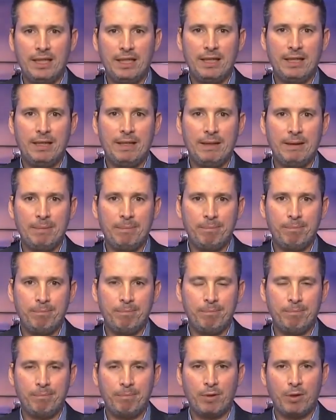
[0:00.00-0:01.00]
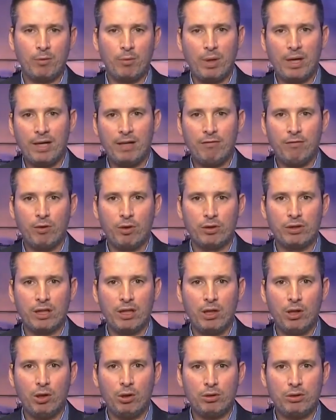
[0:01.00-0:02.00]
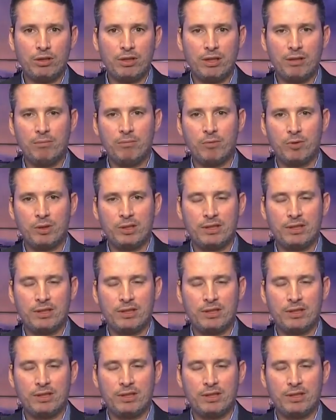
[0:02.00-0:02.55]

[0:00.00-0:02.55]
Um, while for the long term,